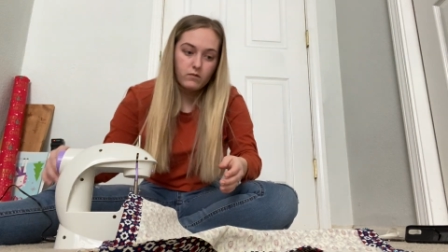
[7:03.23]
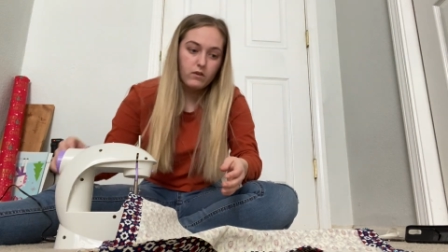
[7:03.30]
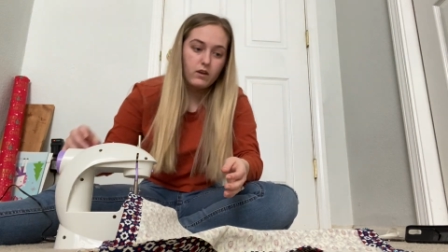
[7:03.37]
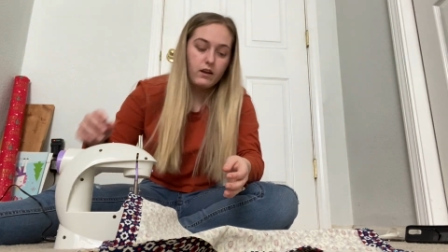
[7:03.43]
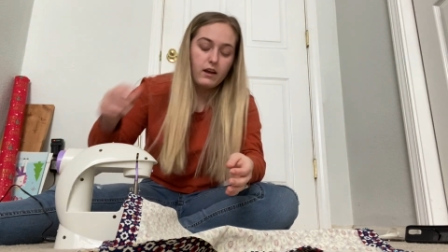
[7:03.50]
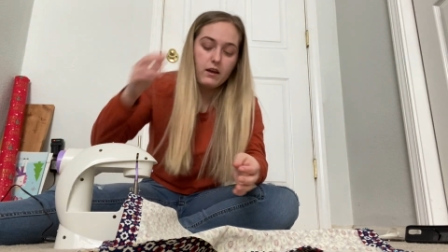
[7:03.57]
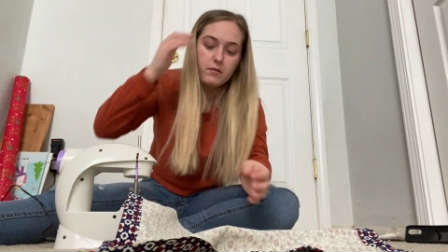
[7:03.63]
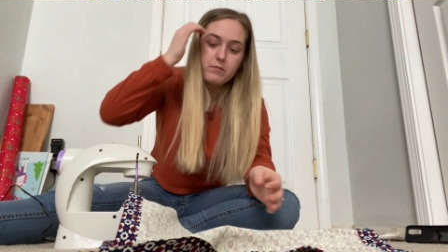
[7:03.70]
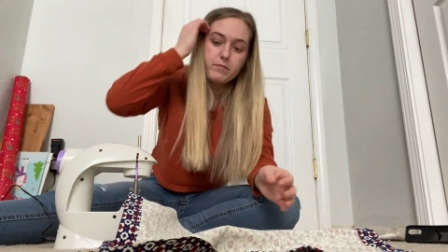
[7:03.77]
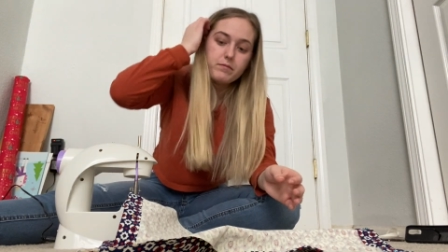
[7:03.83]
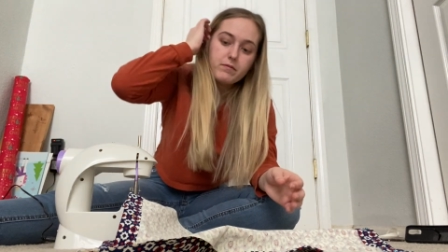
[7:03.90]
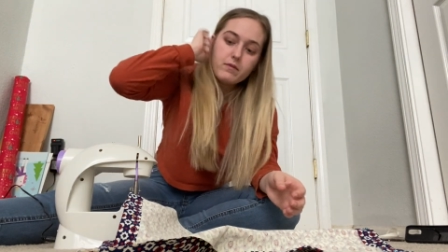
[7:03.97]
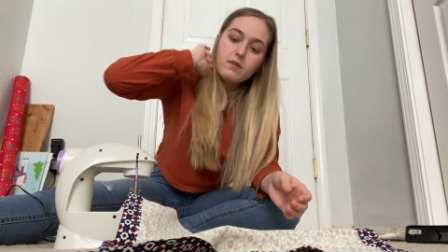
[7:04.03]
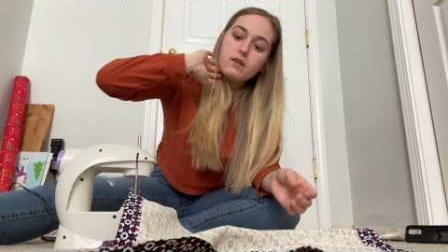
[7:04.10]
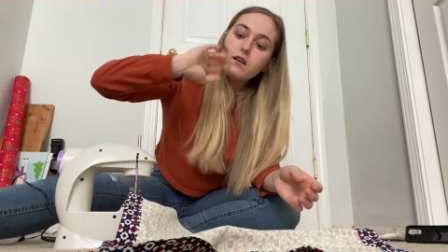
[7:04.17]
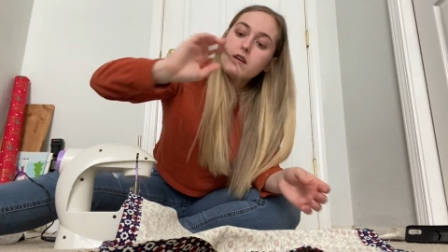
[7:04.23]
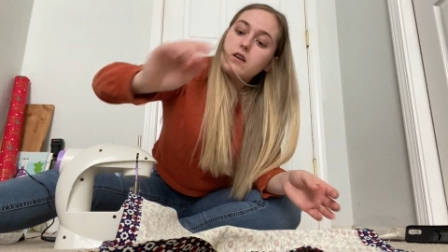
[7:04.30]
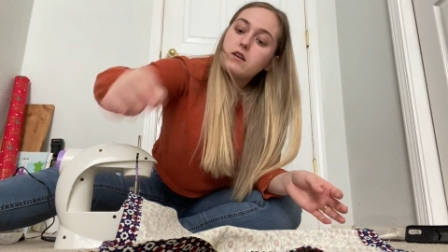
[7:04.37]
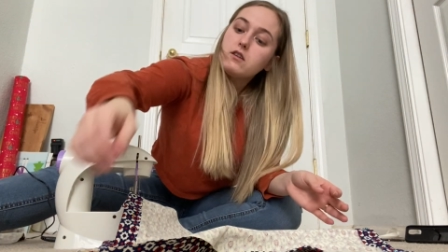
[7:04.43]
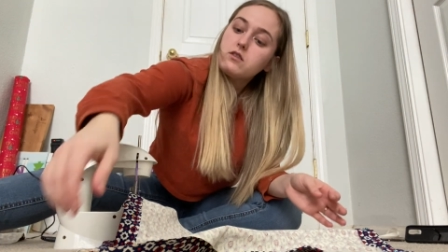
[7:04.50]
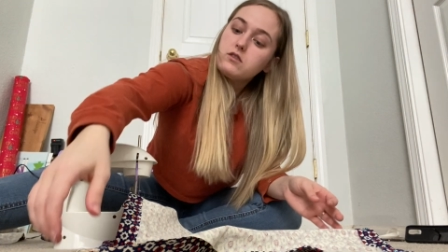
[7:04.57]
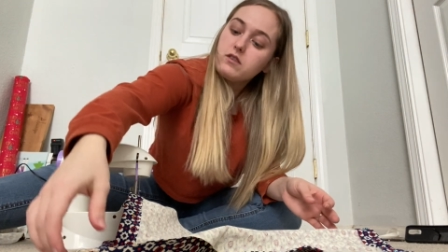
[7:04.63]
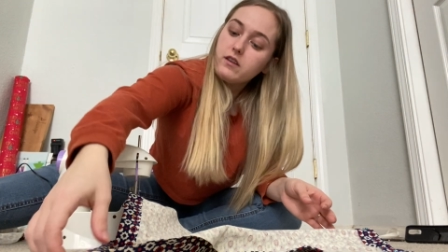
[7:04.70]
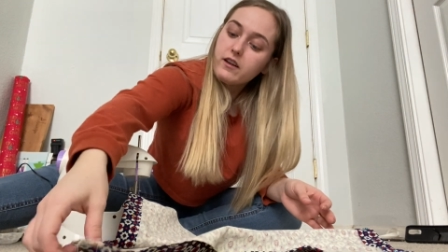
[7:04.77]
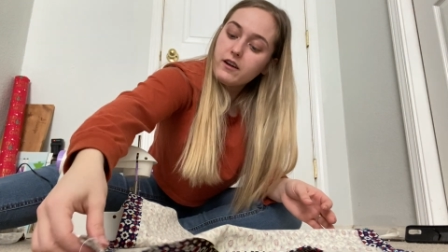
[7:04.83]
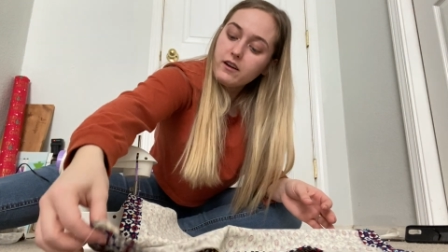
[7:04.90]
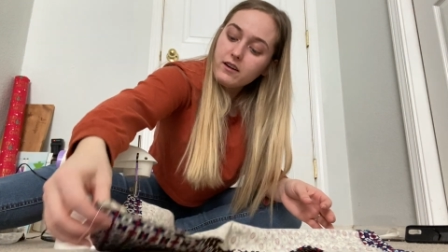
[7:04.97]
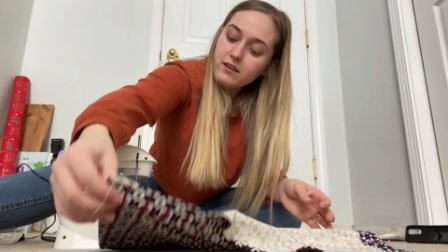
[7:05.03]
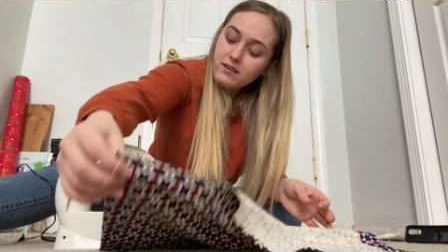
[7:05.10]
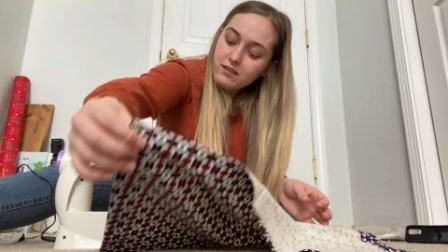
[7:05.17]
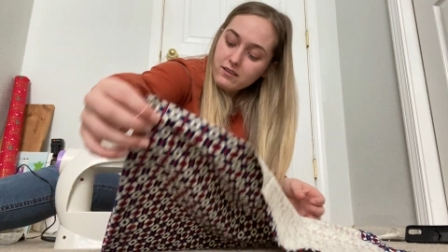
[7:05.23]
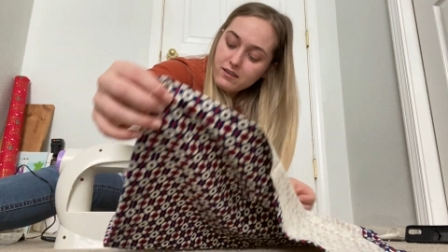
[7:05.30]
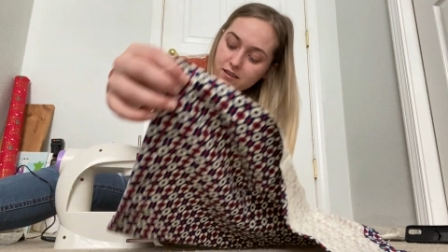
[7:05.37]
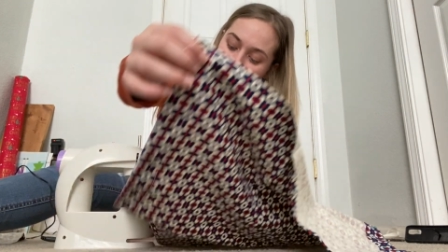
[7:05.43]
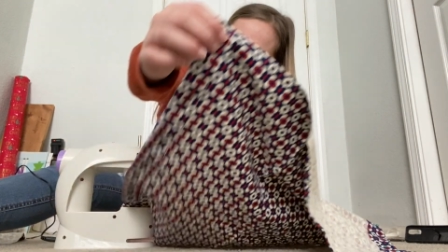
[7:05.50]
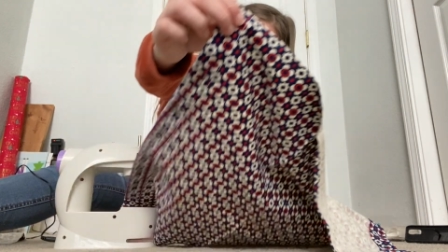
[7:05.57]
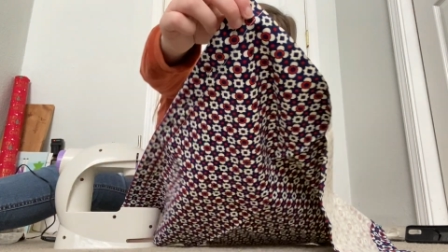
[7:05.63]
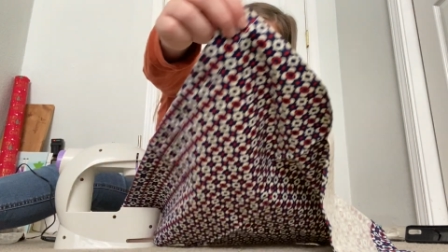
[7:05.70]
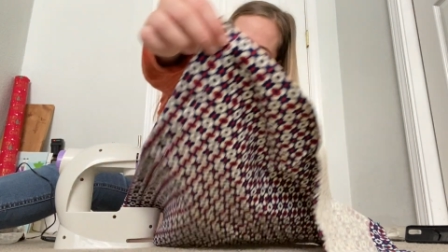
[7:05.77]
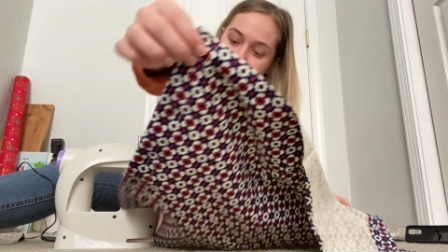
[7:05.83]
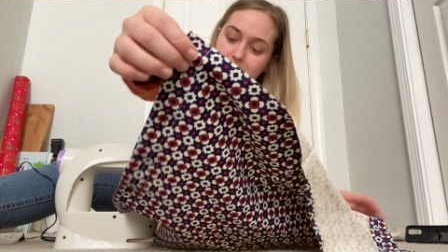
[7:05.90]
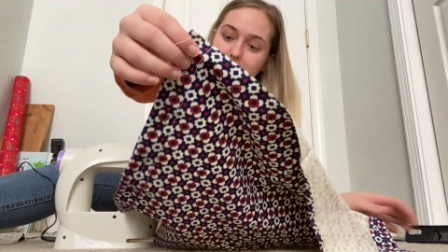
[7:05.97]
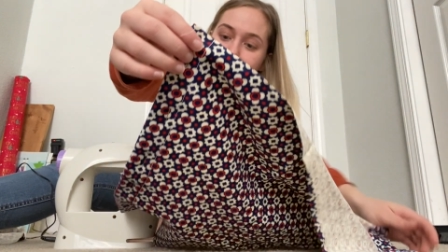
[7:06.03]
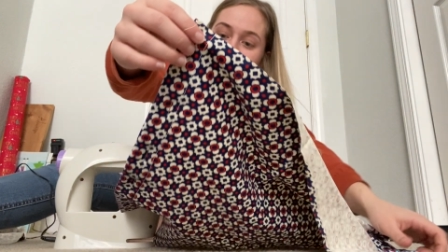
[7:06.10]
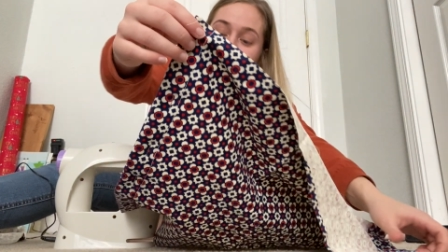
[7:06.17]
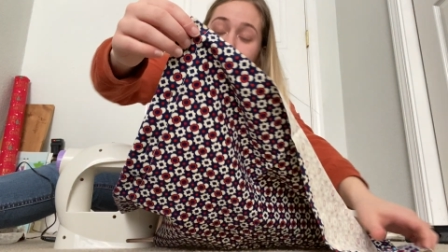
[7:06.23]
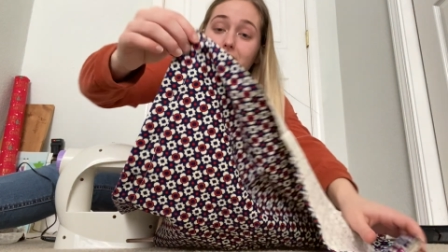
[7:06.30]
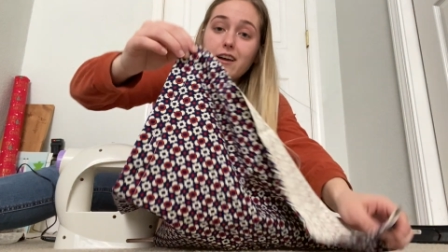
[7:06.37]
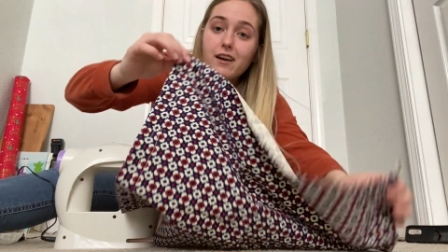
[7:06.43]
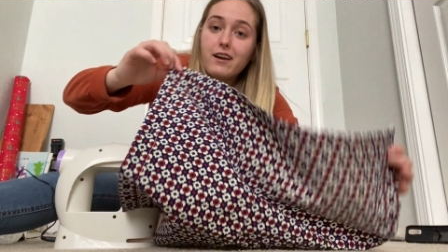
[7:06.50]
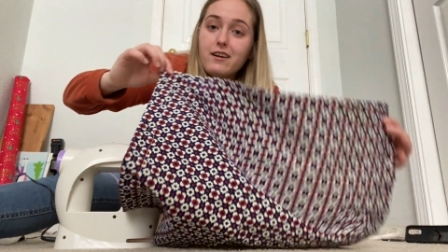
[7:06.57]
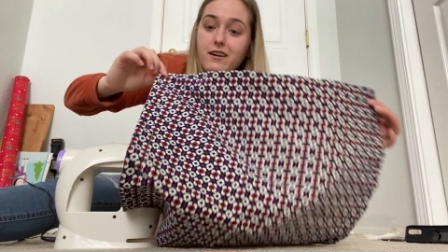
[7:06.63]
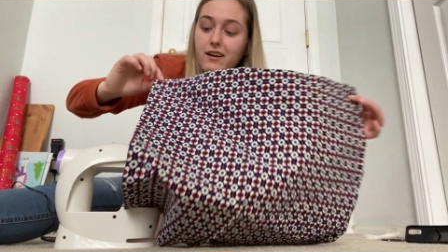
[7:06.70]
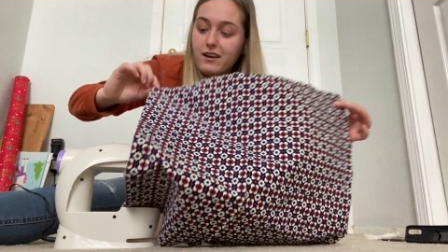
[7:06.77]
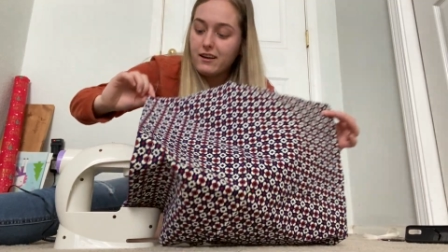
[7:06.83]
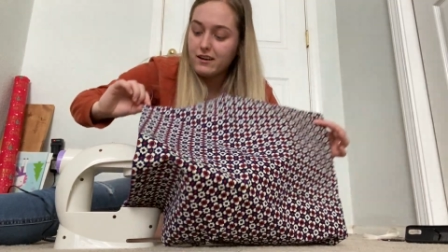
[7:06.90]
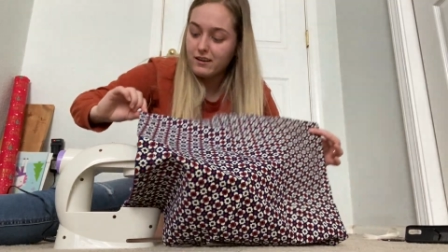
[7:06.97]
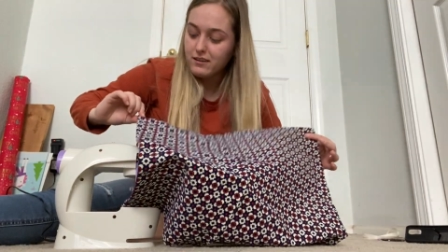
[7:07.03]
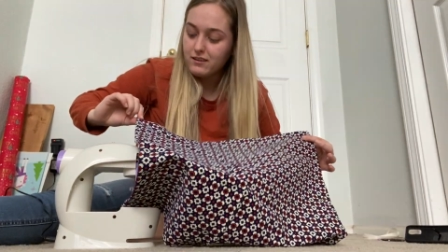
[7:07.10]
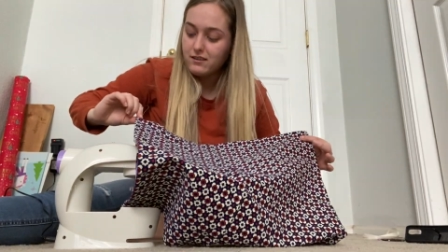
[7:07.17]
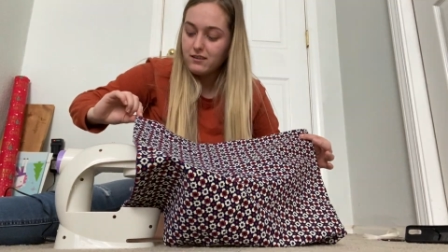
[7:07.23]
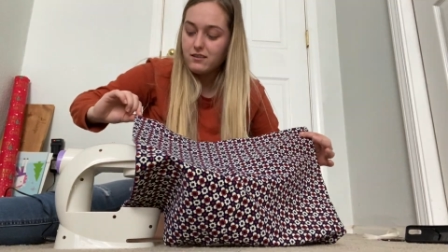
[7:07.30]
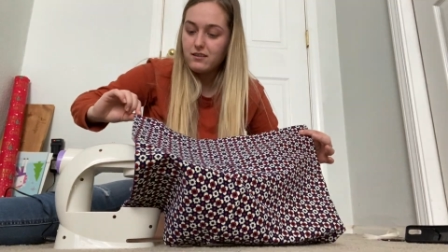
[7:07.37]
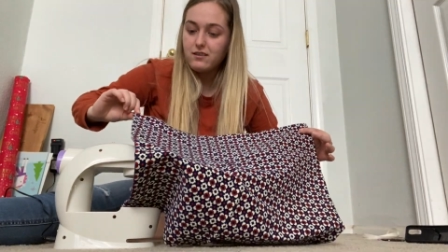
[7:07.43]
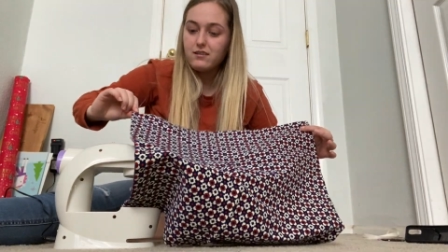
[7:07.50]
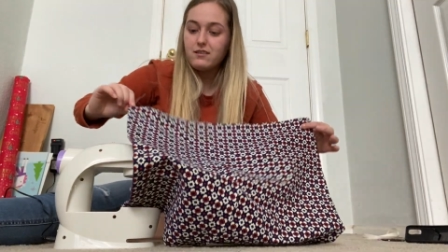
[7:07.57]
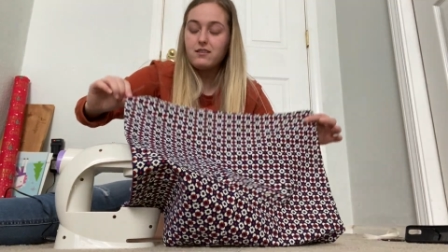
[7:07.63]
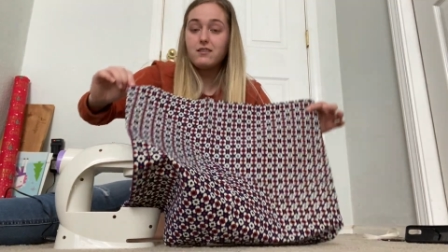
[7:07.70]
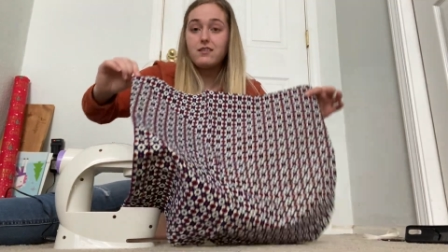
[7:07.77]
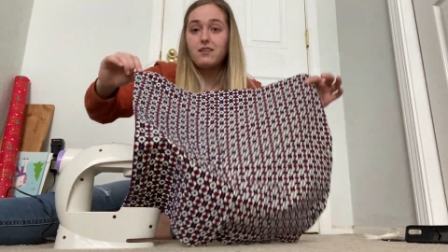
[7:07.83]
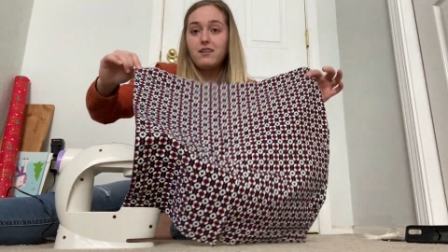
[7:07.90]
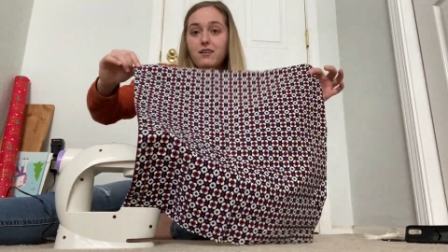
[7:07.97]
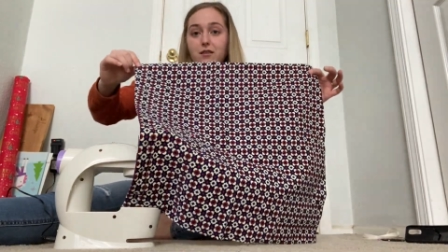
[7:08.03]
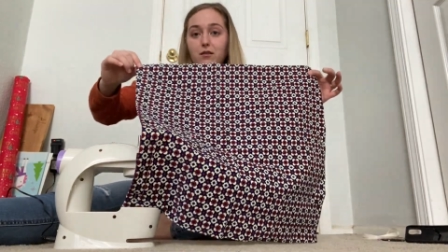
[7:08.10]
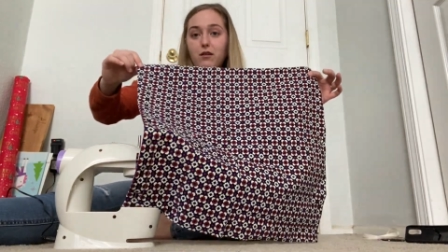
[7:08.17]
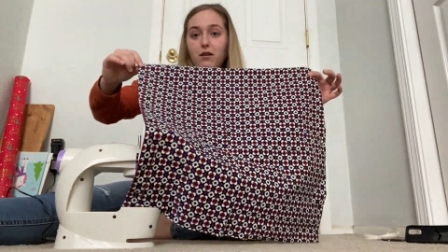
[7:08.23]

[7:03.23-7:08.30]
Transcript: Okay, so there is that side, guys. See?